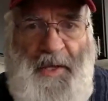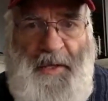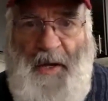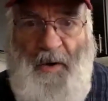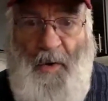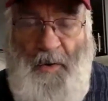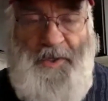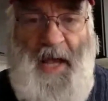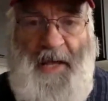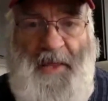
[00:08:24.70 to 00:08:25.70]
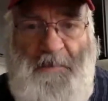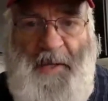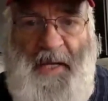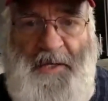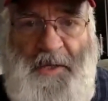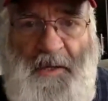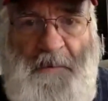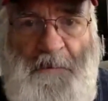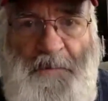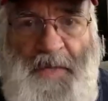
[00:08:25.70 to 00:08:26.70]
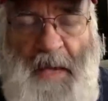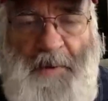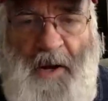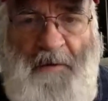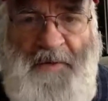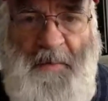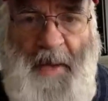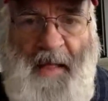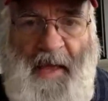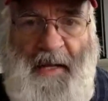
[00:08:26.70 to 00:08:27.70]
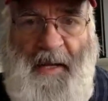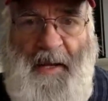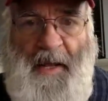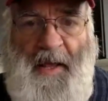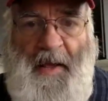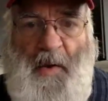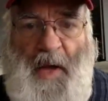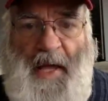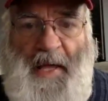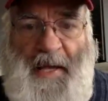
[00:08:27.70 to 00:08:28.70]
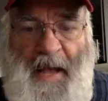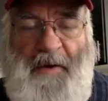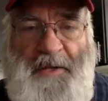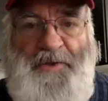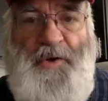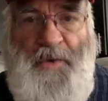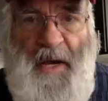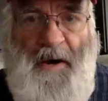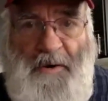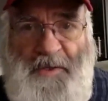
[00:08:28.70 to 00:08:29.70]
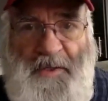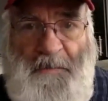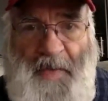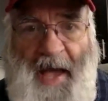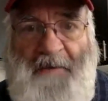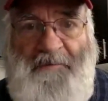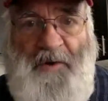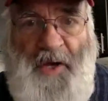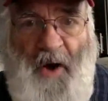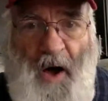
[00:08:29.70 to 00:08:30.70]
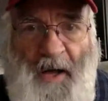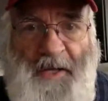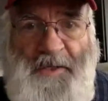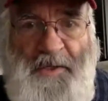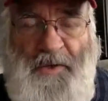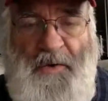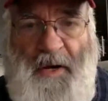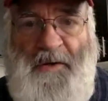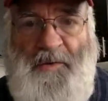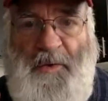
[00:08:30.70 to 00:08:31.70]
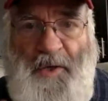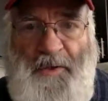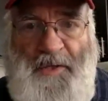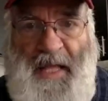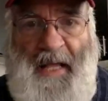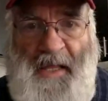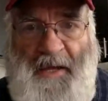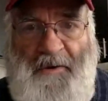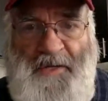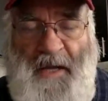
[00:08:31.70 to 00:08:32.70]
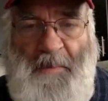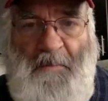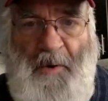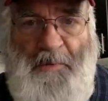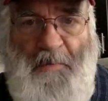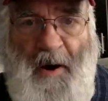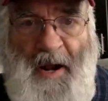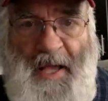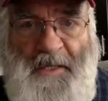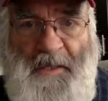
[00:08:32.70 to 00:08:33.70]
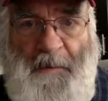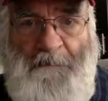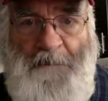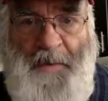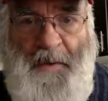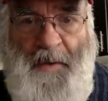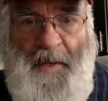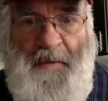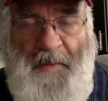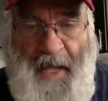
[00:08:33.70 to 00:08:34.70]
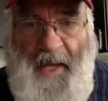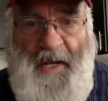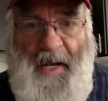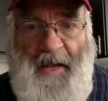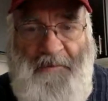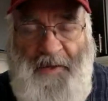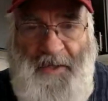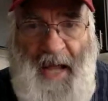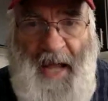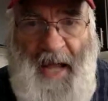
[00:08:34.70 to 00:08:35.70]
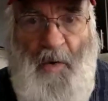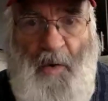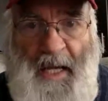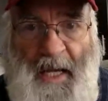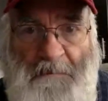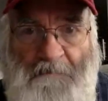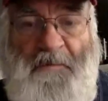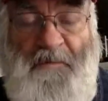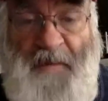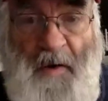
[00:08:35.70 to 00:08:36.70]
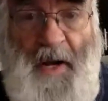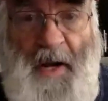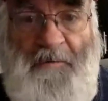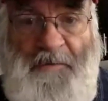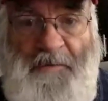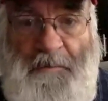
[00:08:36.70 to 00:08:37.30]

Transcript: you know, don't sign the petition. Keep it off the ballot. Now, in 2 years, after the caucus, in 2 years with good state leadership in both parties, then if it's not working, fair enough.